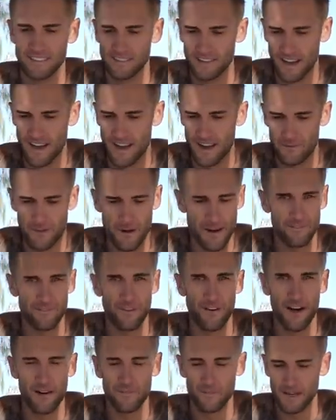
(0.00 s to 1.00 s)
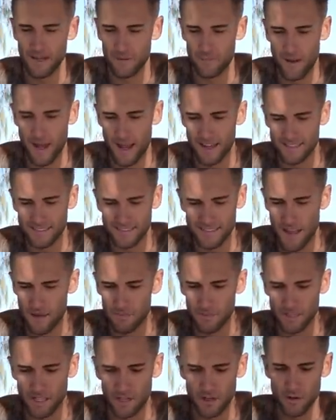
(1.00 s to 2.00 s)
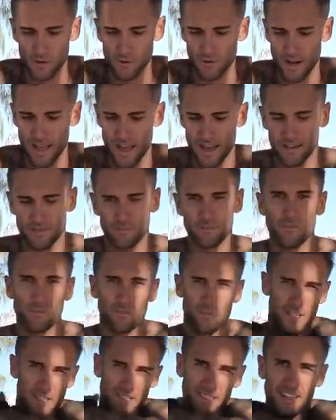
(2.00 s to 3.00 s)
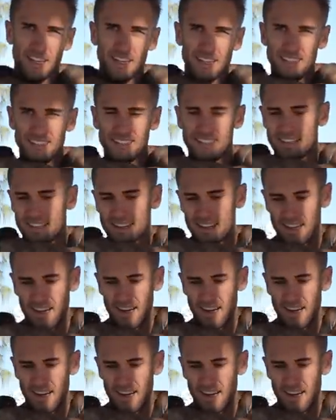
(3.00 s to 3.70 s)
around 5 minute pace, same with the cool down, just easy.